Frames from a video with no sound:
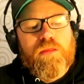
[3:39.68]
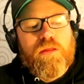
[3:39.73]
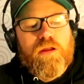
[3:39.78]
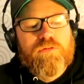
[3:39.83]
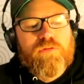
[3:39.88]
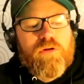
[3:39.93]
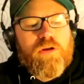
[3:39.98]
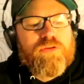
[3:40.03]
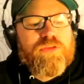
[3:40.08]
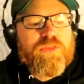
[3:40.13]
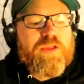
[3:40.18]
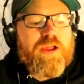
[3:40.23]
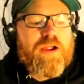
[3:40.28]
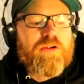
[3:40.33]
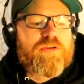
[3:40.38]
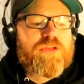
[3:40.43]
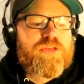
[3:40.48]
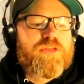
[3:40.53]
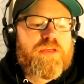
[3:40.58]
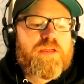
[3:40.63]
Across the
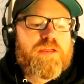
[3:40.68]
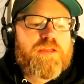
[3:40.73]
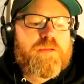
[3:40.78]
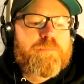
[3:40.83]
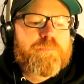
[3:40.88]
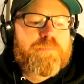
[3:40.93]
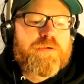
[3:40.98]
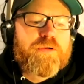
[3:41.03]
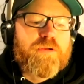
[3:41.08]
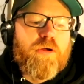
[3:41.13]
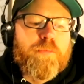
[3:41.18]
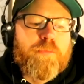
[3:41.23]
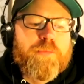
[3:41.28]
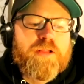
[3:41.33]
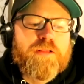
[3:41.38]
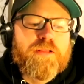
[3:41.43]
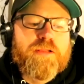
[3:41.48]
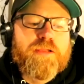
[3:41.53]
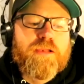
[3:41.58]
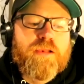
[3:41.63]
Irish Sea,
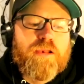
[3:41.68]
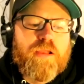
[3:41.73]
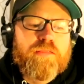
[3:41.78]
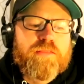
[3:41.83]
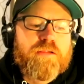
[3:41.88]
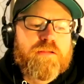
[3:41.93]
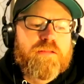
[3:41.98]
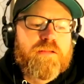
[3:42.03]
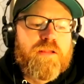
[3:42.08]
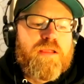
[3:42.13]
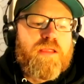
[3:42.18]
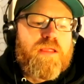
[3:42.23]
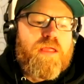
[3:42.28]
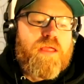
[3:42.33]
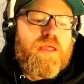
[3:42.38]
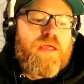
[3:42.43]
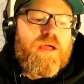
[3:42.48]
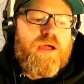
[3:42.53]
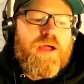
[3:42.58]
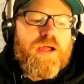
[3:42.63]
predominantly in London,
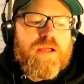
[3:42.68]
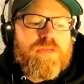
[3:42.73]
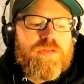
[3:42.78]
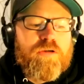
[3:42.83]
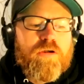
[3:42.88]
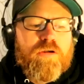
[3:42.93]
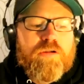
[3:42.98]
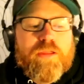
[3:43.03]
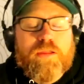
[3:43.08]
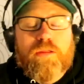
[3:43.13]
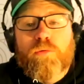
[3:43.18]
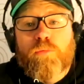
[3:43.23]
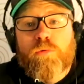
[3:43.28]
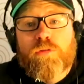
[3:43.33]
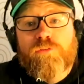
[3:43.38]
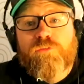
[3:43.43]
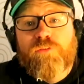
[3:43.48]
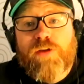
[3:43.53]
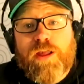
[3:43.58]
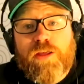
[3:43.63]
ice hockey
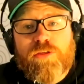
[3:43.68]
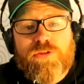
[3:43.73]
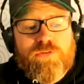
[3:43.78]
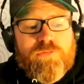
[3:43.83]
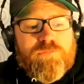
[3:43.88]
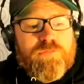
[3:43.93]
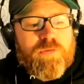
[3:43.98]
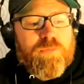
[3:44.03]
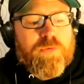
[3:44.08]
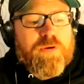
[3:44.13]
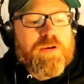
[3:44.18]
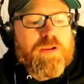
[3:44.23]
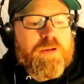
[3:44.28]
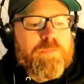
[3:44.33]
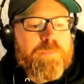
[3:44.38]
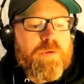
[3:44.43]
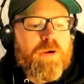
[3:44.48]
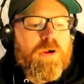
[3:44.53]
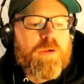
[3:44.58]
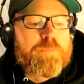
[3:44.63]
was fast growing
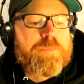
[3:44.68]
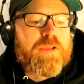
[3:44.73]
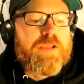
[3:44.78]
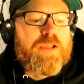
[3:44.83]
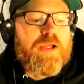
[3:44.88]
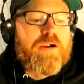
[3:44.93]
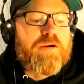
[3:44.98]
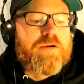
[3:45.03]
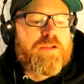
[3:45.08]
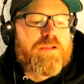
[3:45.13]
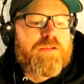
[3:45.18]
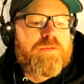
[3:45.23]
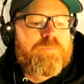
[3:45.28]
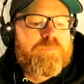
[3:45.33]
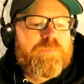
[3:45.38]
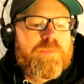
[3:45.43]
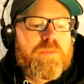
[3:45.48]
in popularity.